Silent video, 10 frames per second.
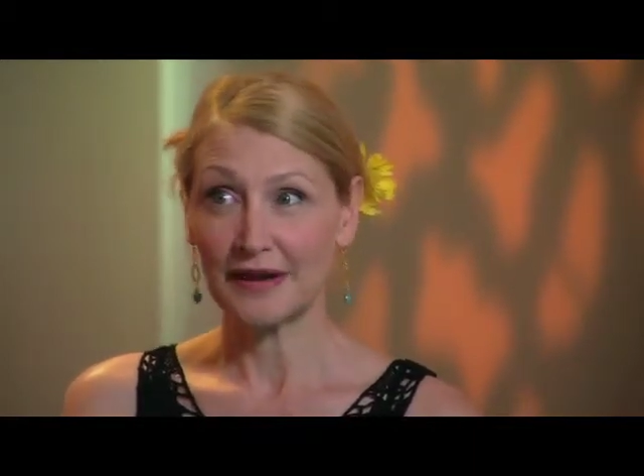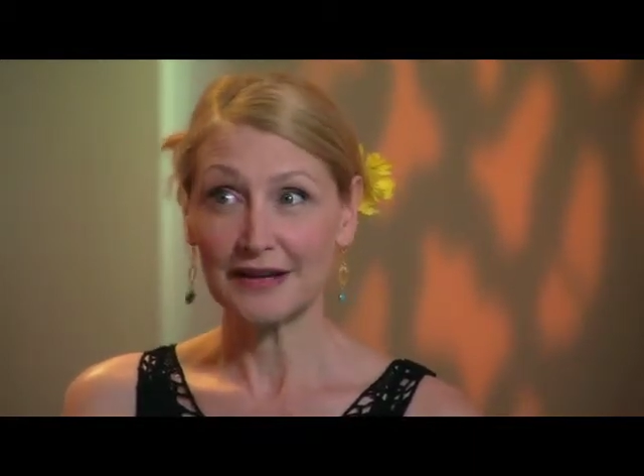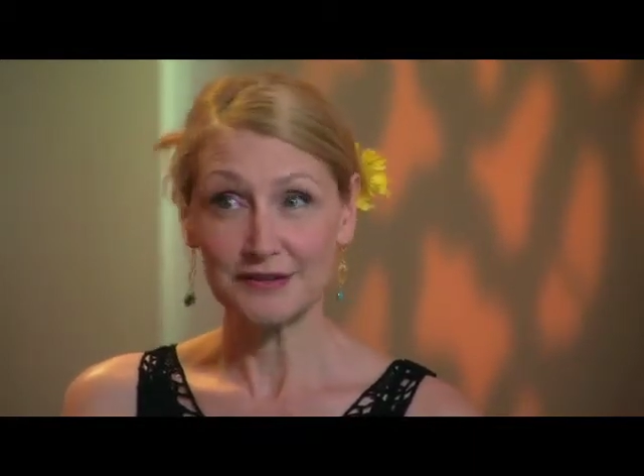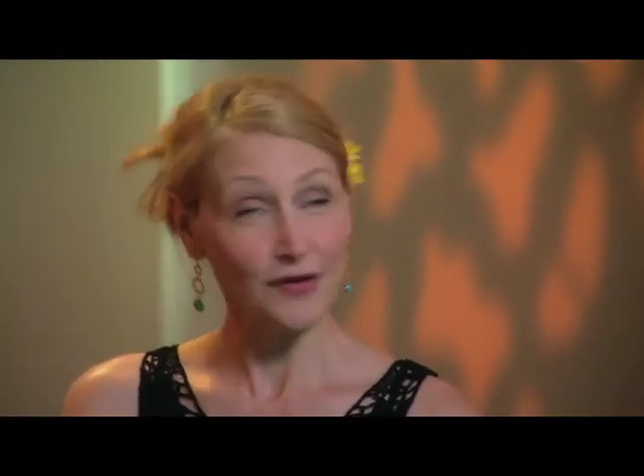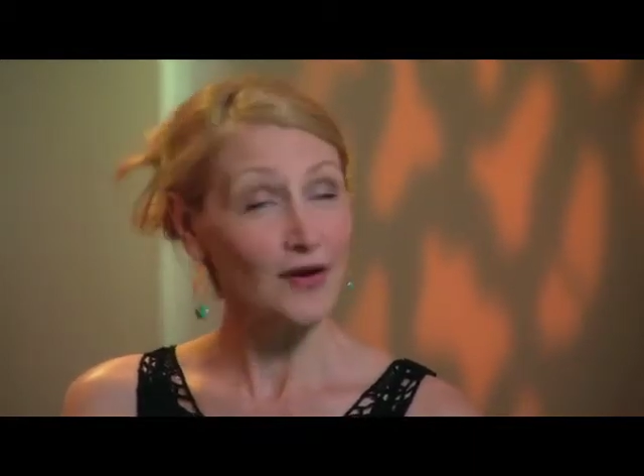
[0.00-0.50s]

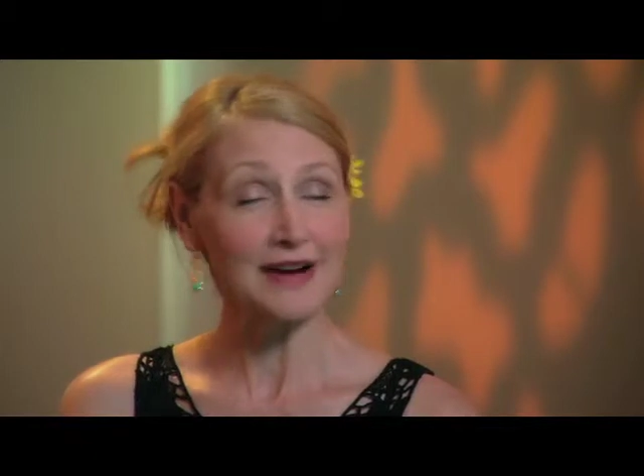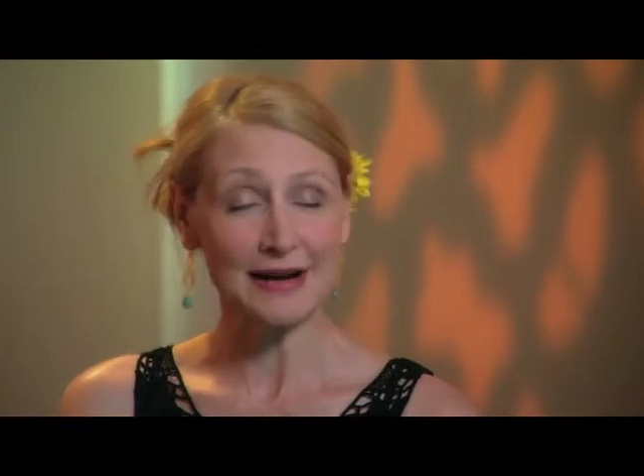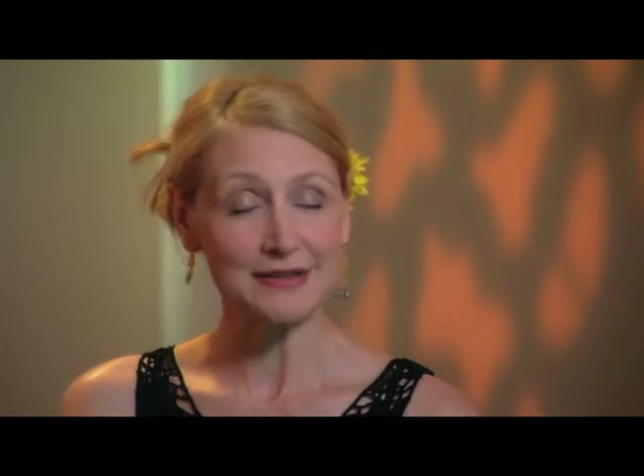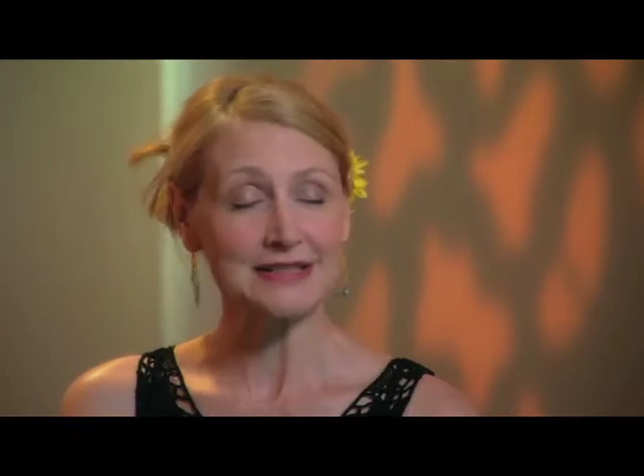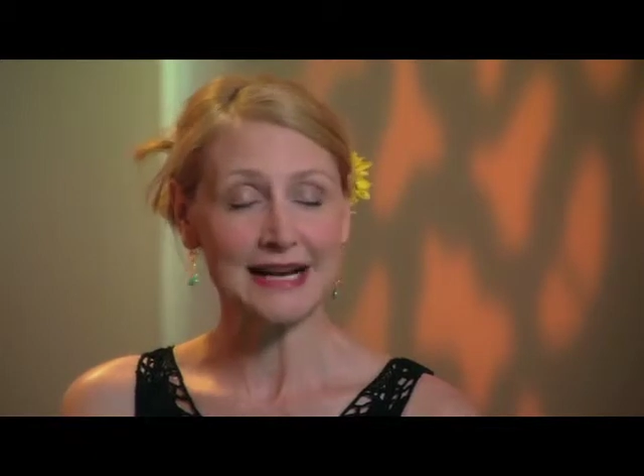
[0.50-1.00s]
as far
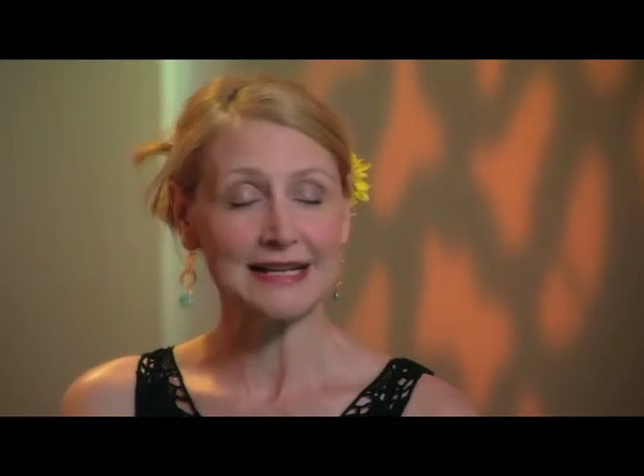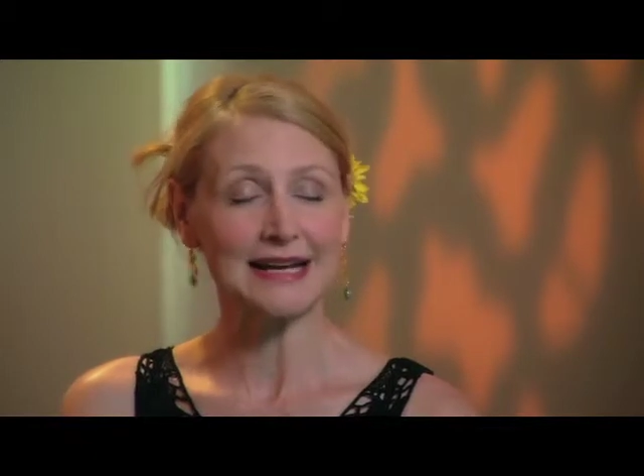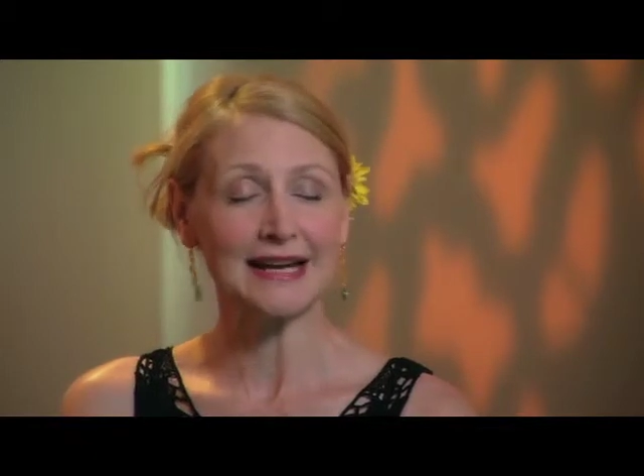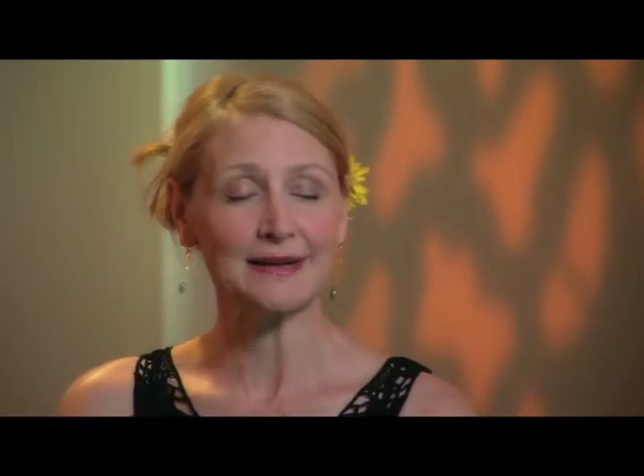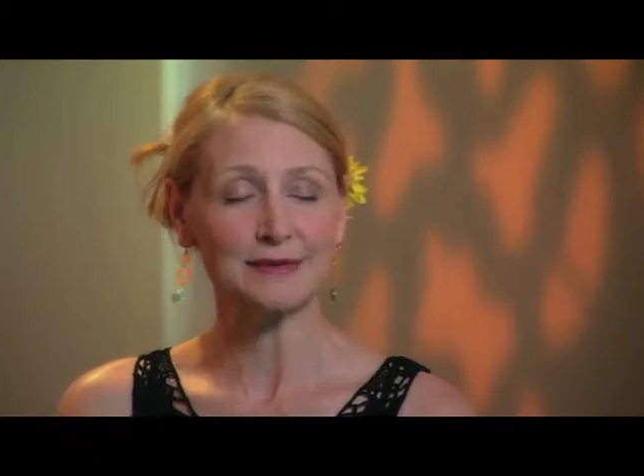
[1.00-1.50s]
out as I
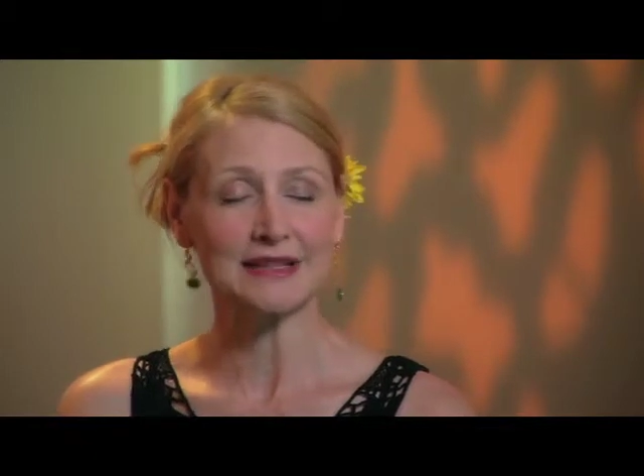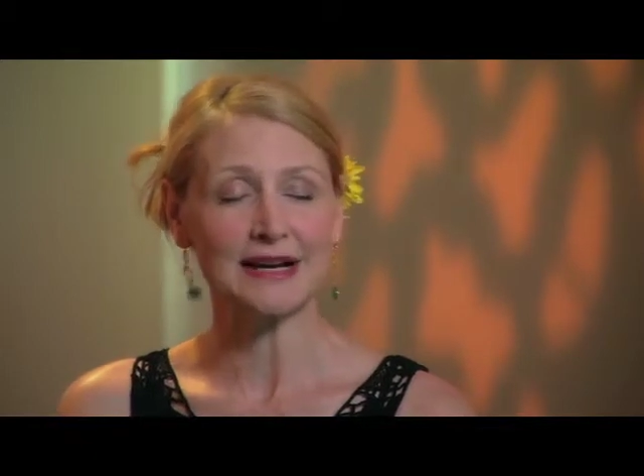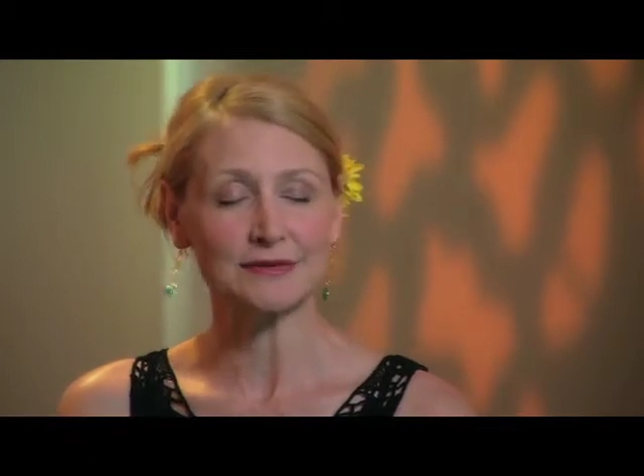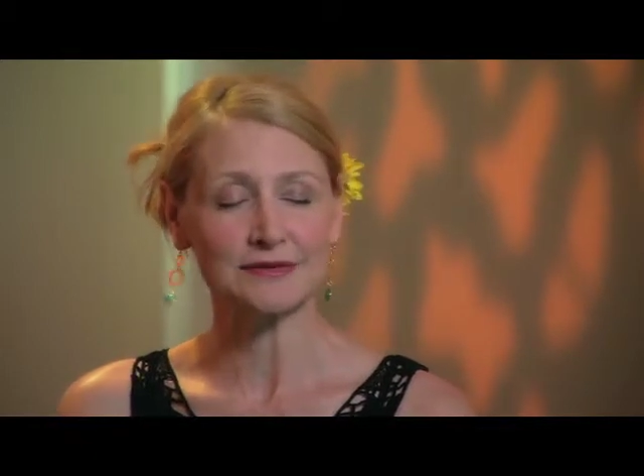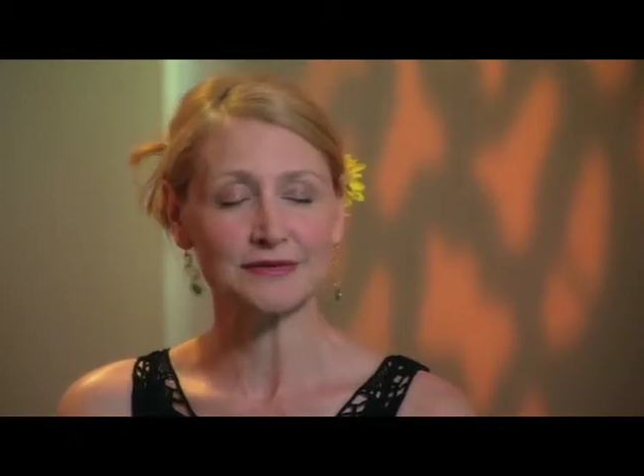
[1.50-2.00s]
can
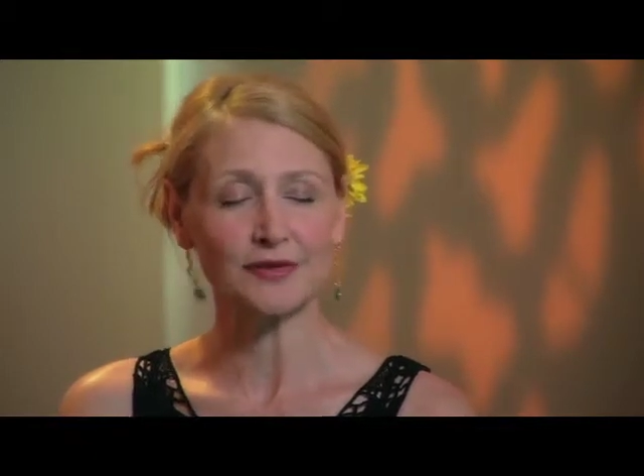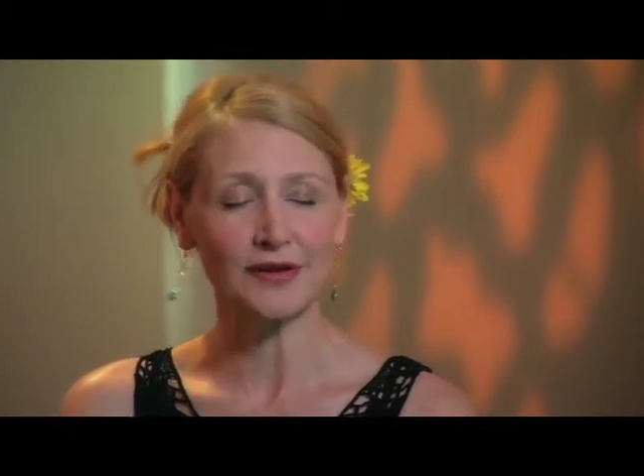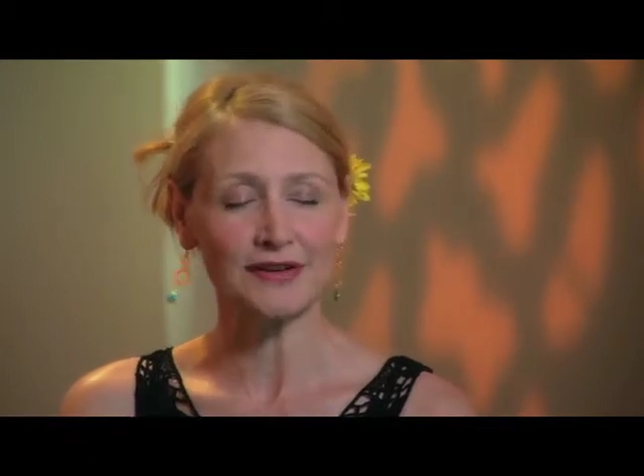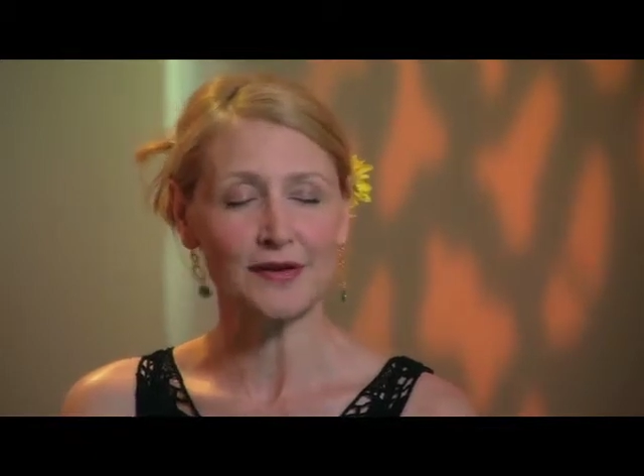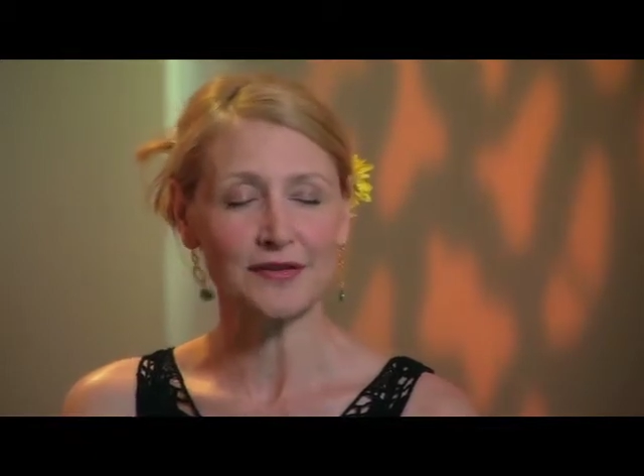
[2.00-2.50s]
without
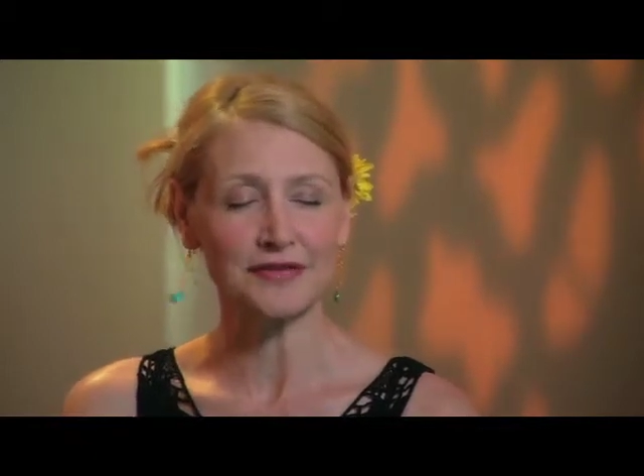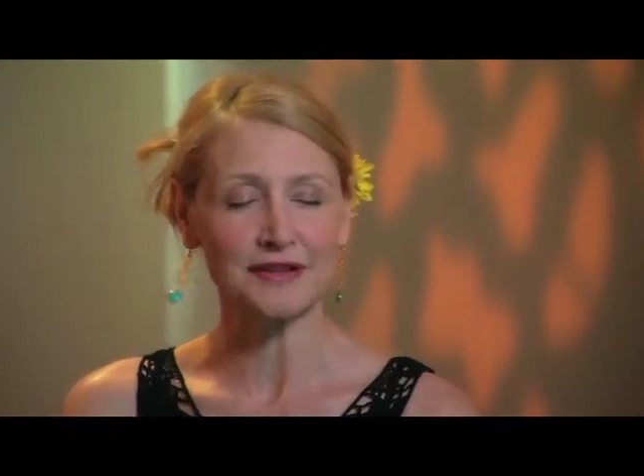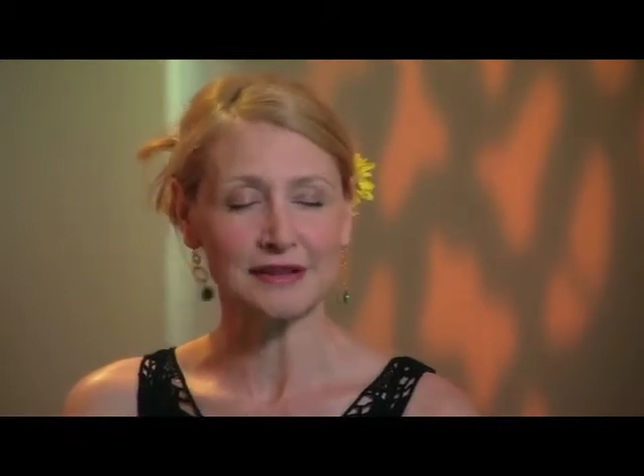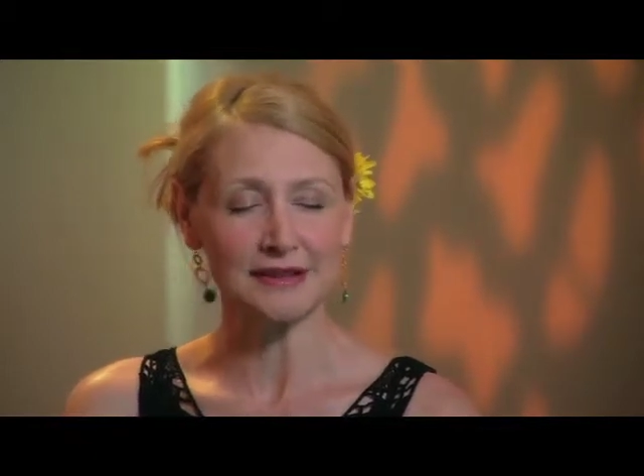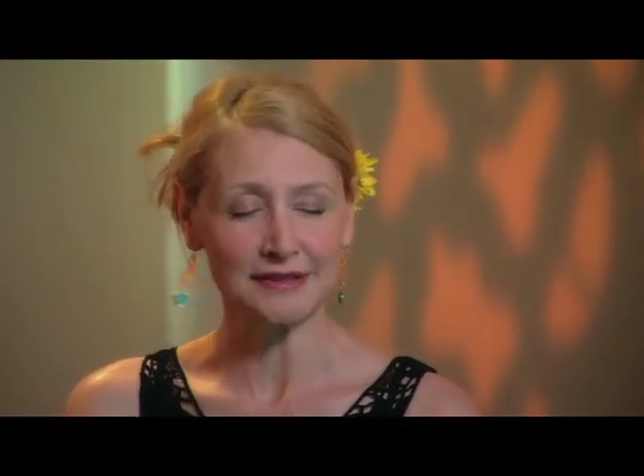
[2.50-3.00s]
falling off
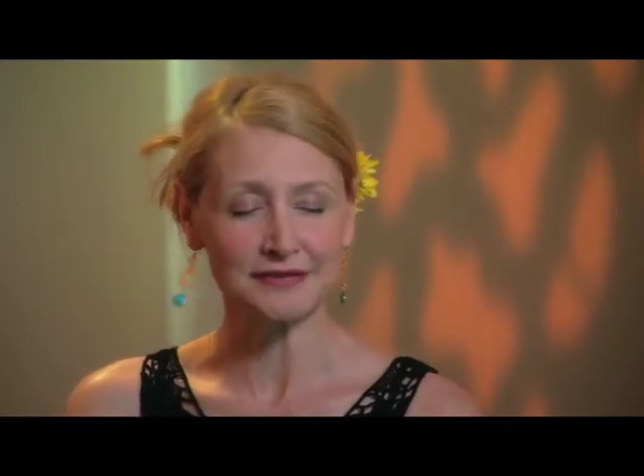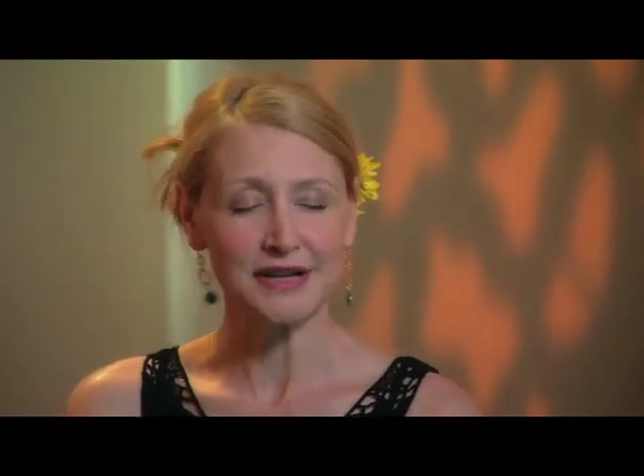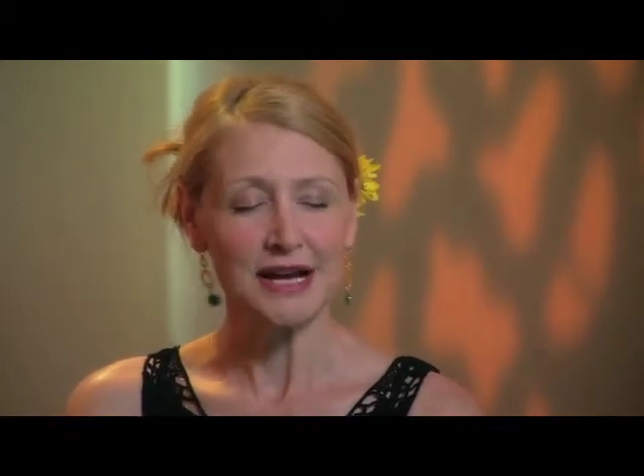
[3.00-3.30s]
the cliff.